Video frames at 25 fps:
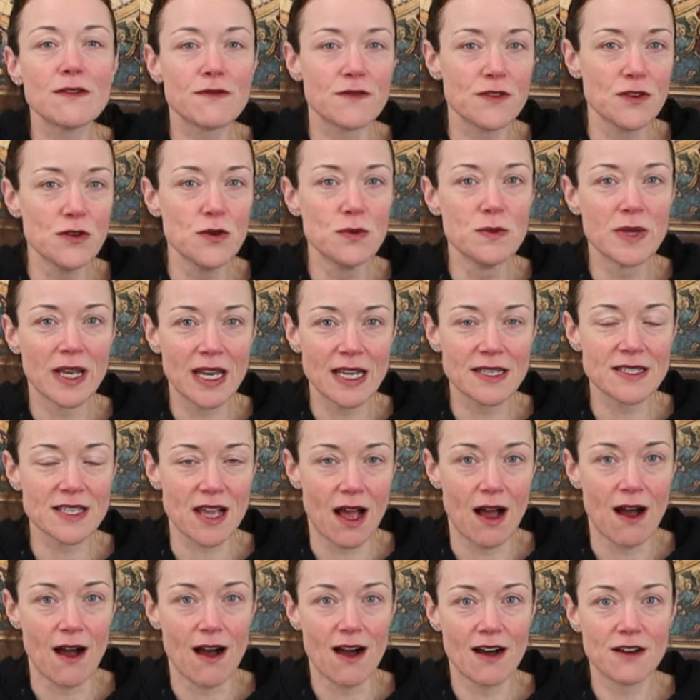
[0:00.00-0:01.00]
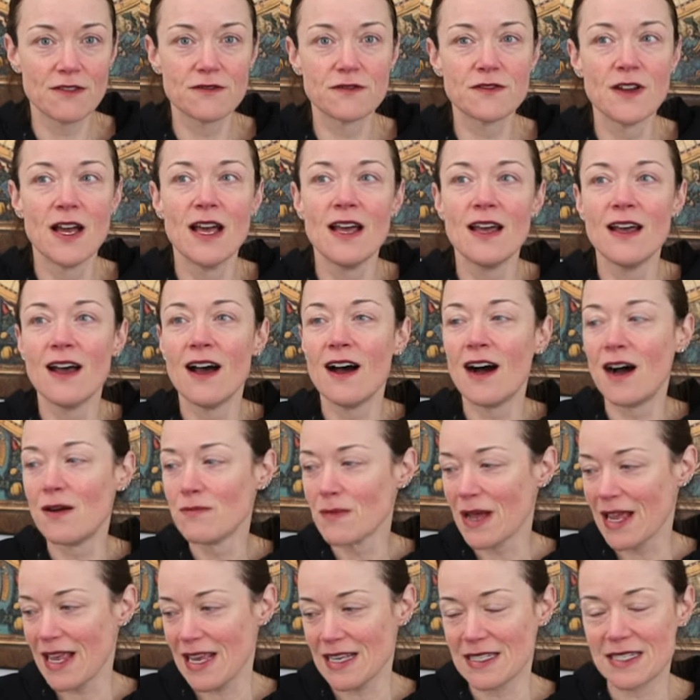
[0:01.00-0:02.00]
a few minutes off
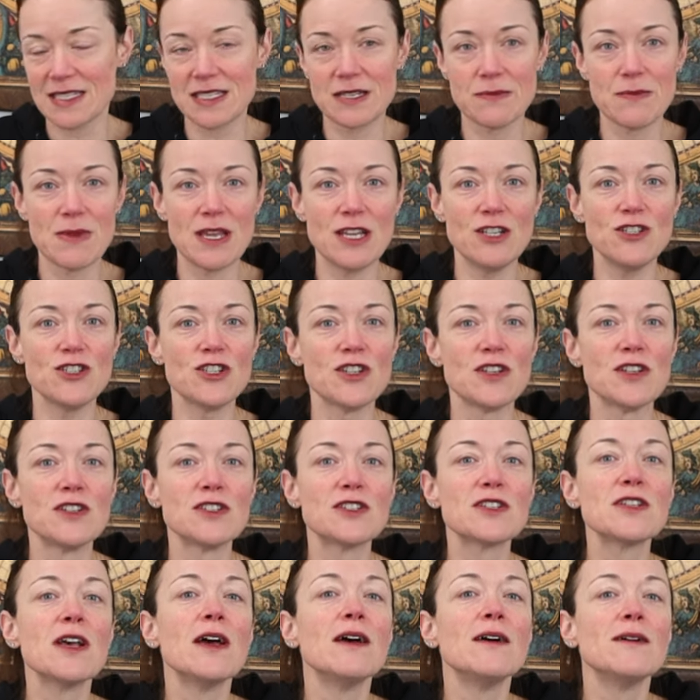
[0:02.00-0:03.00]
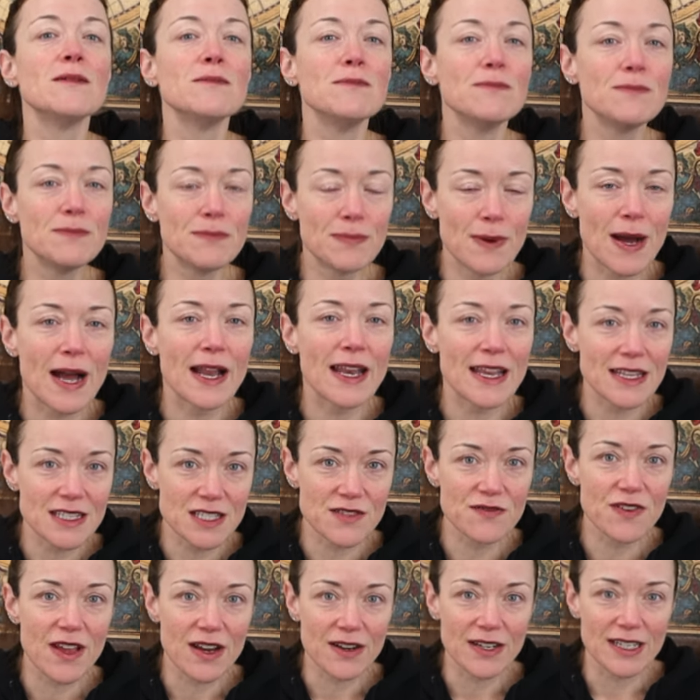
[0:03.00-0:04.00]
on my estimations, but
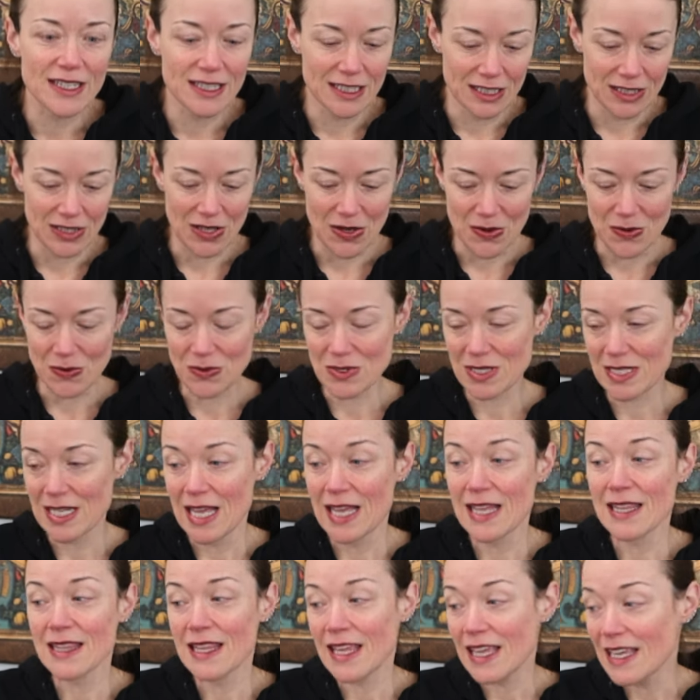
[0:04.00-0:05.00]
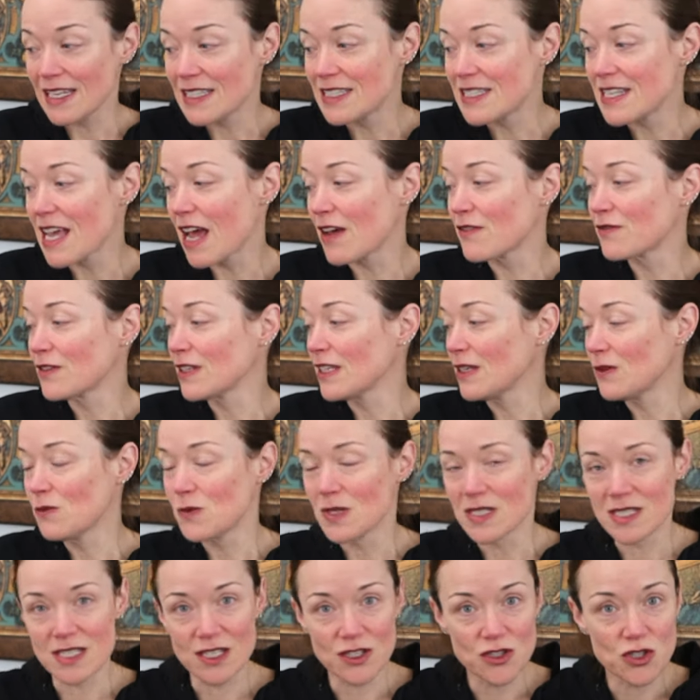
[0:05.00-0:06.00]
it's very close. It definitely
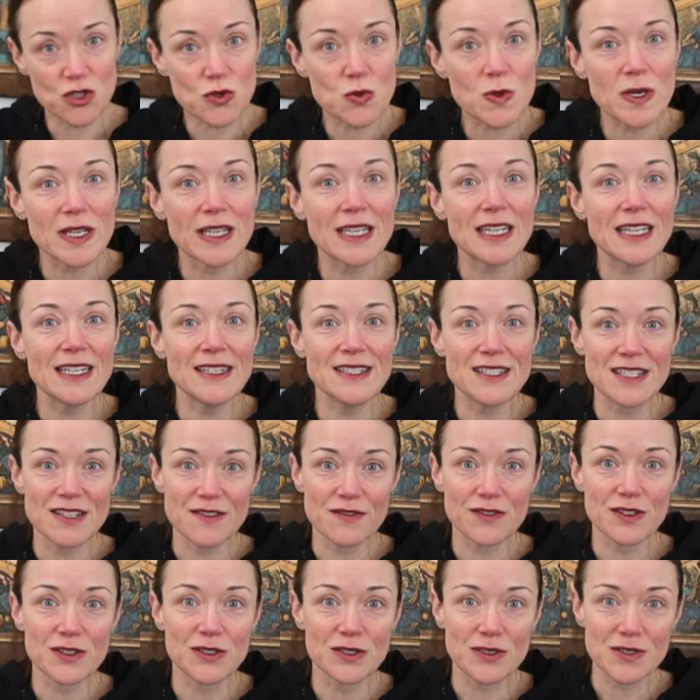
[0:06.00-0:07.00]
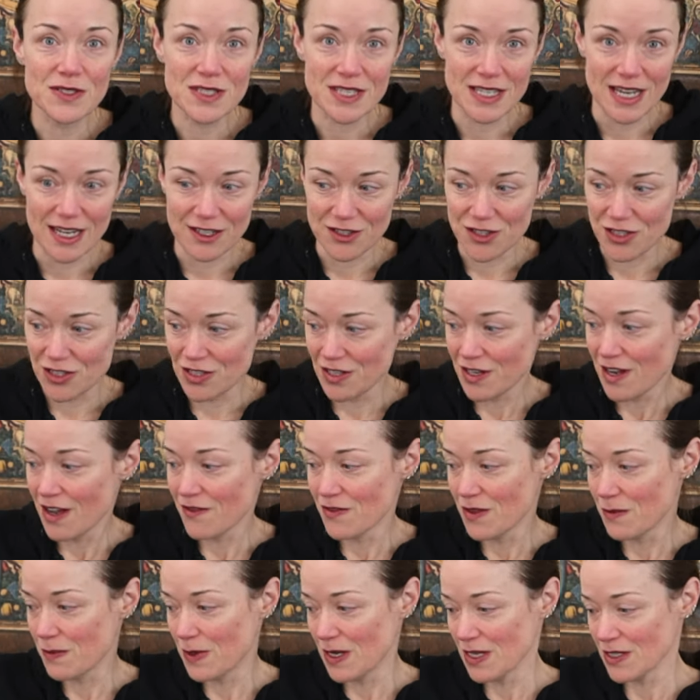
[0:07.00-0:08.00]
was a tricky, difficult section
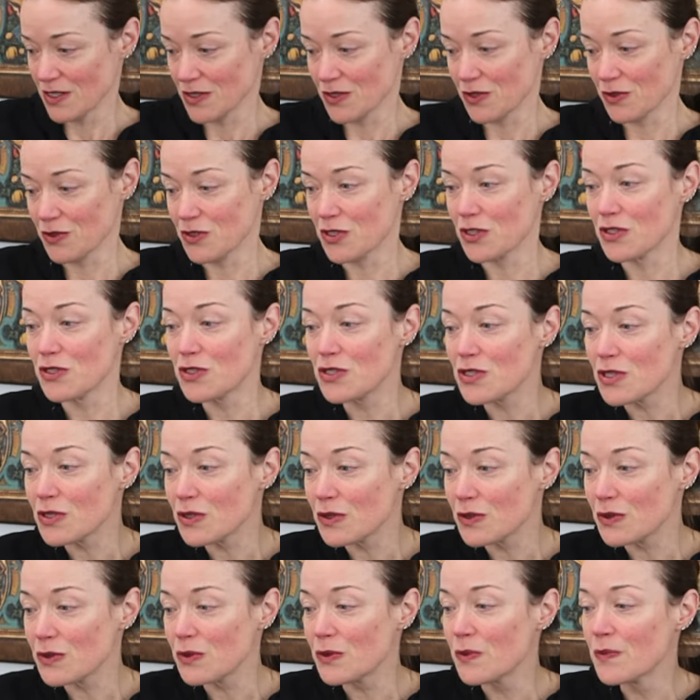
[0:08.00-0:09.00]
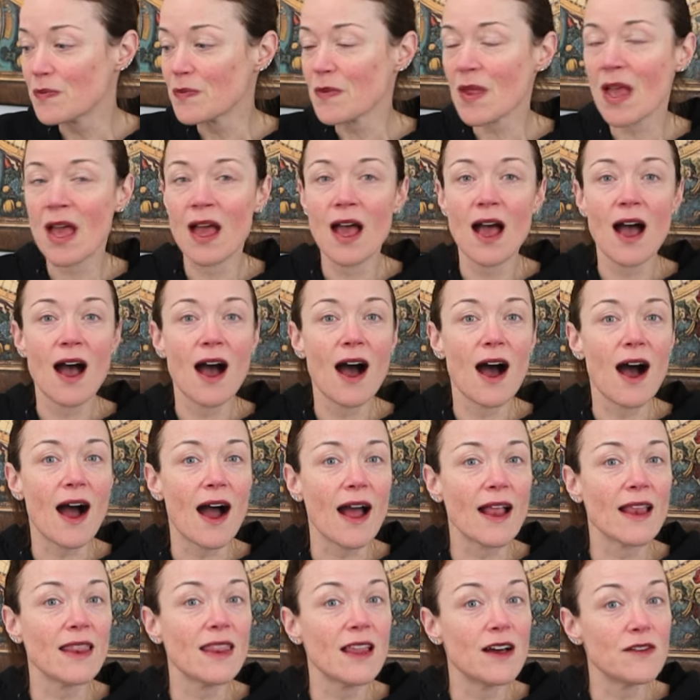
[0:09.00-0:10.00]
of the puzzle to do.
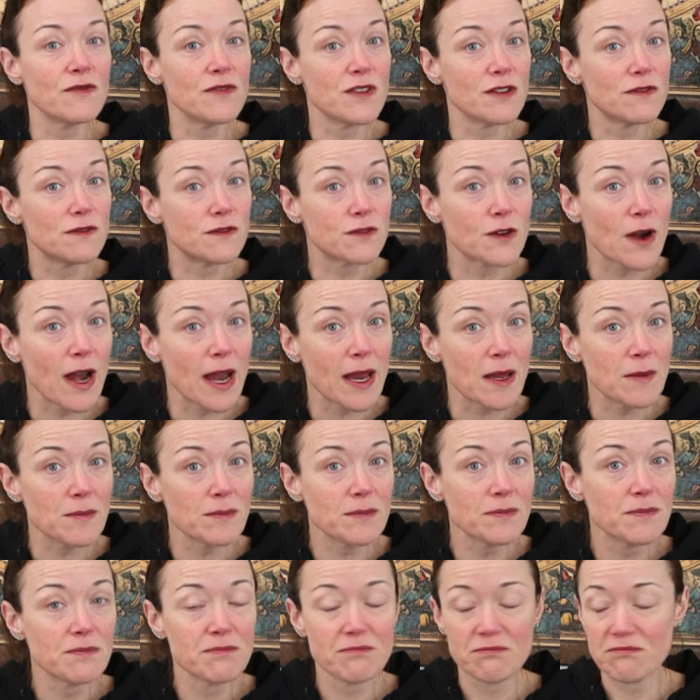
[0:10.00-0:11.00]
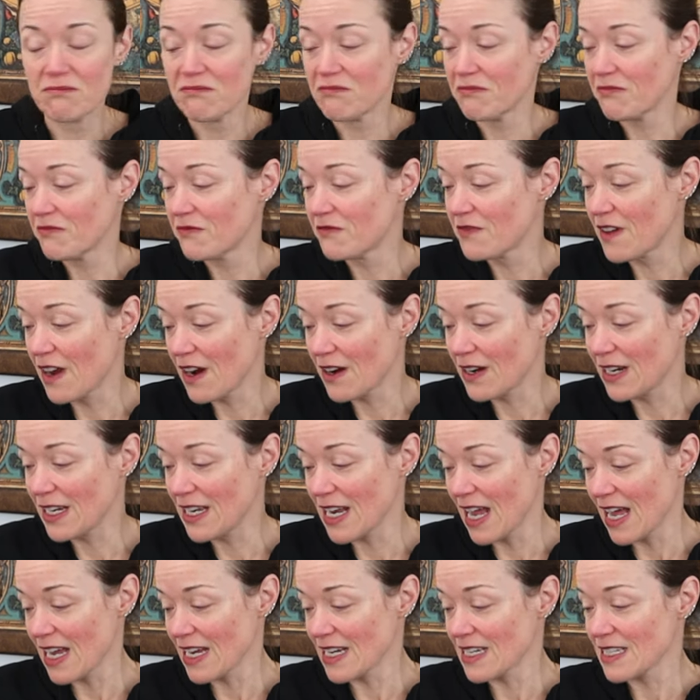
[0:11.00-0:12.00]
I love the frame, very
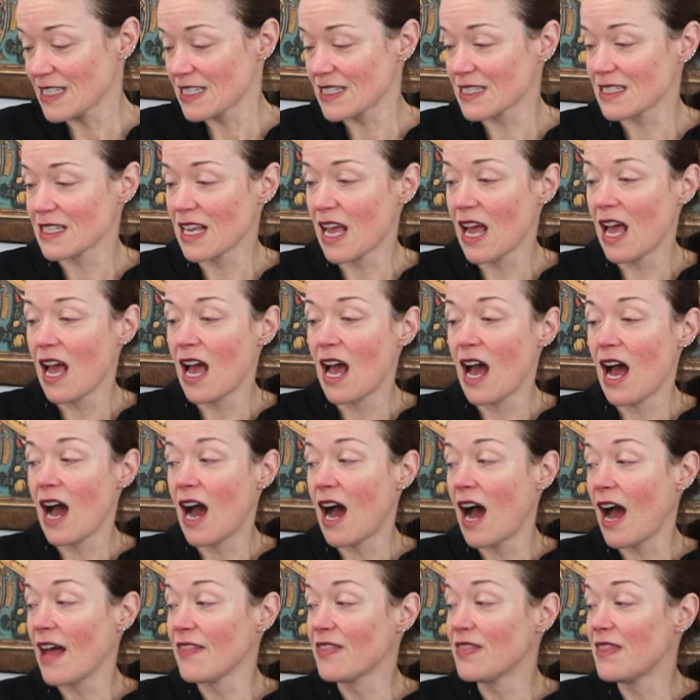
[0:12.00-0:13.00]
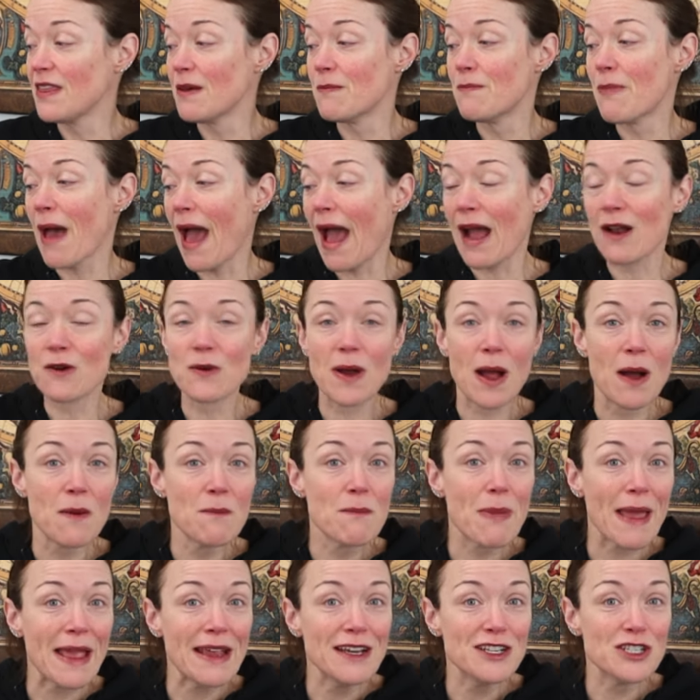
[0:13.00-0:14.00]
nice. The
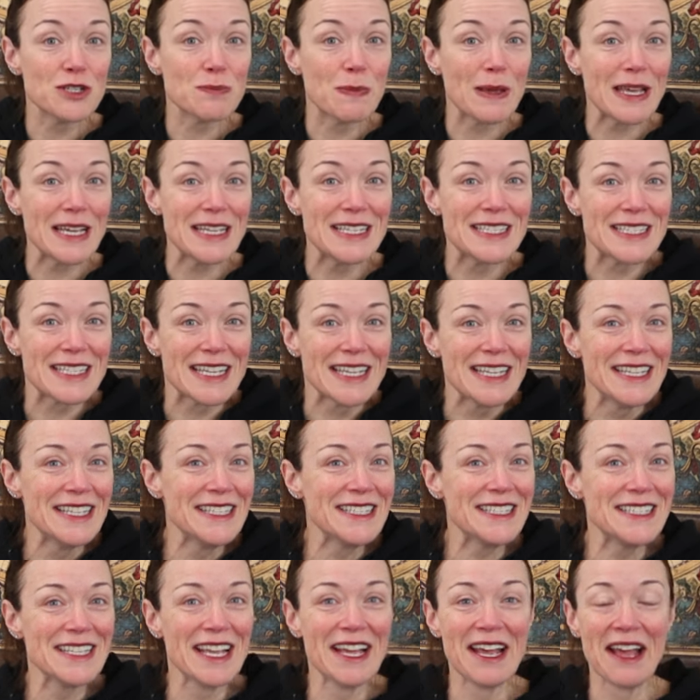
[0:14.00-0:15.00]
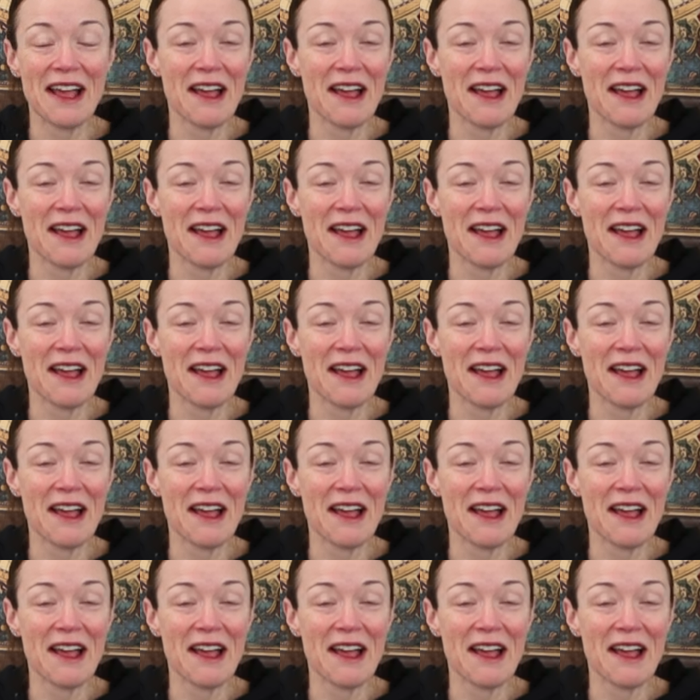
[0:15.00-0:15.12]
background beige pieces